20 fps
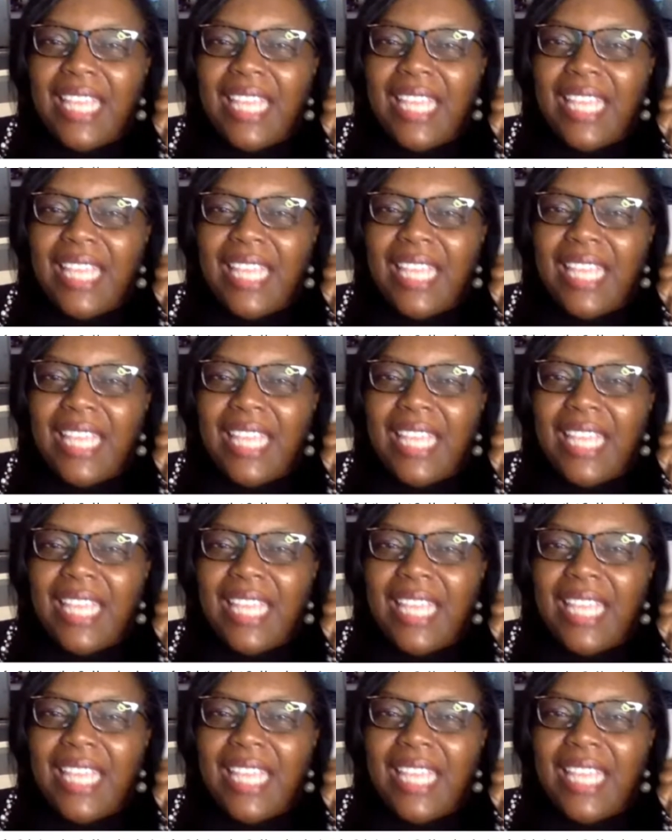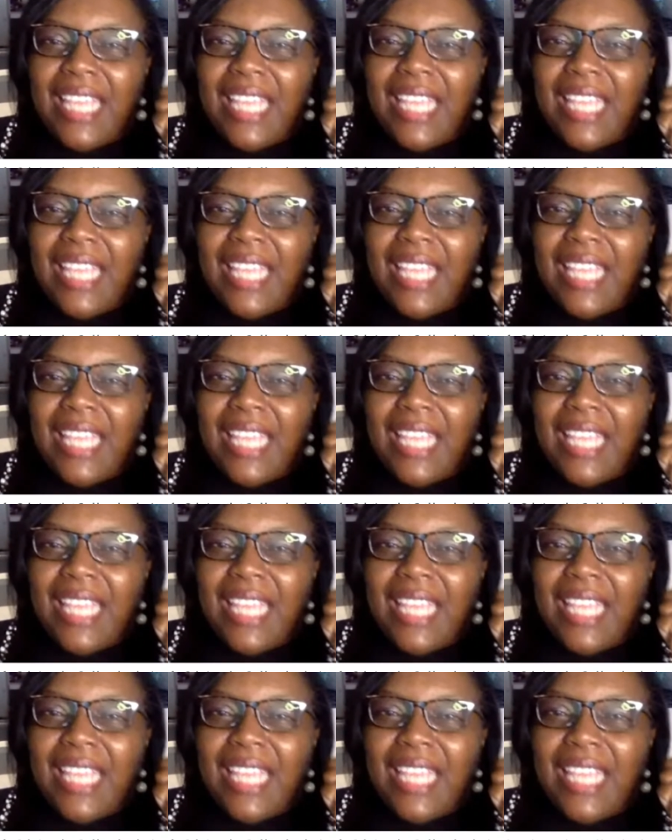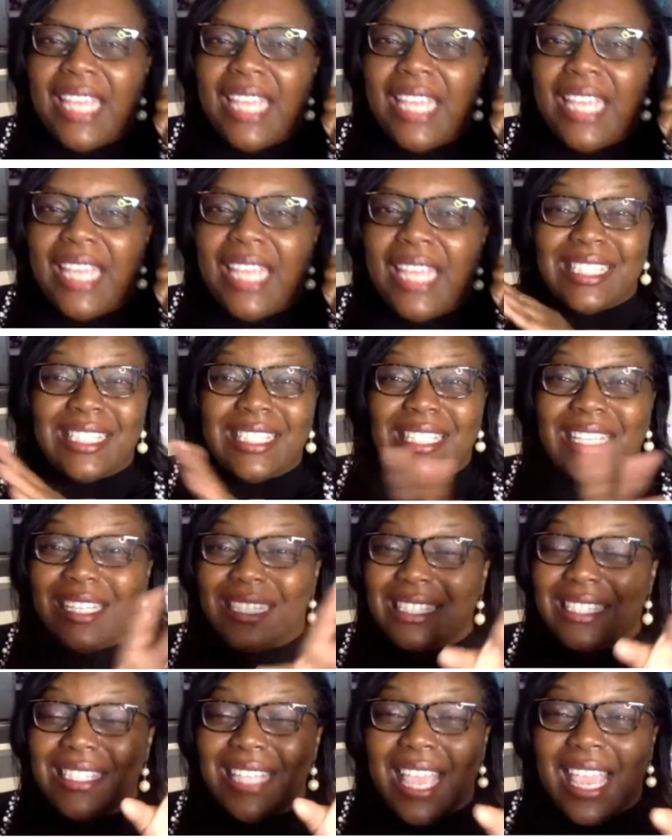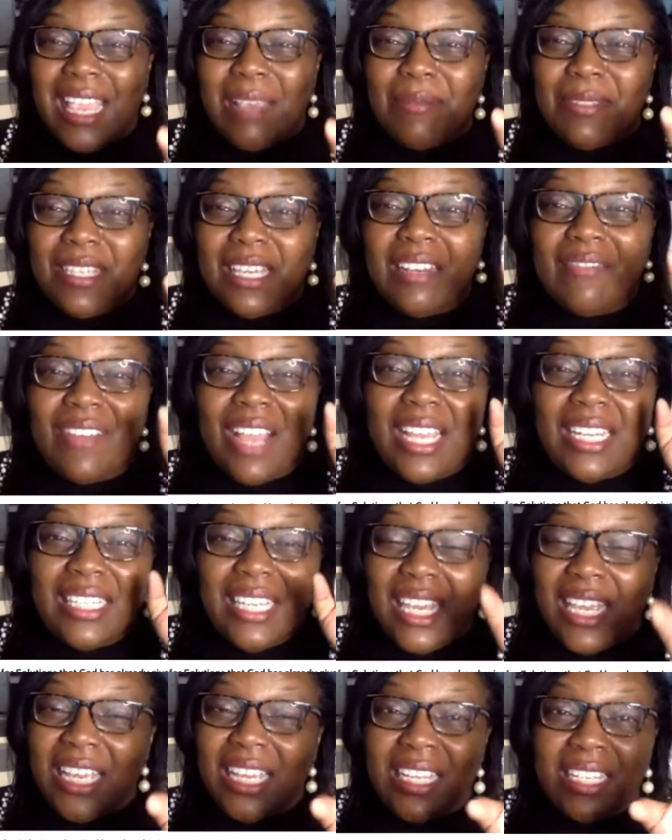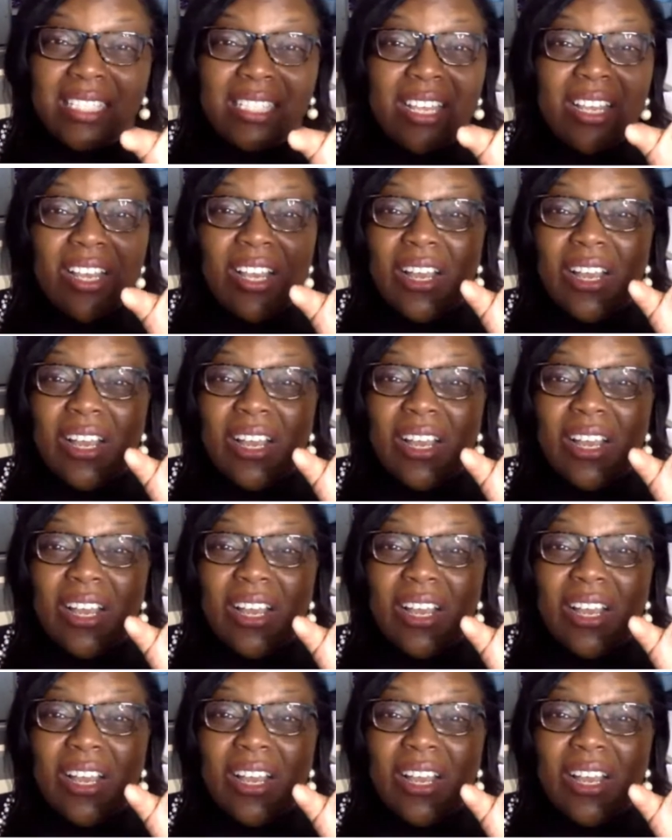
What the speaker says: No individual holds the exact same set of ideas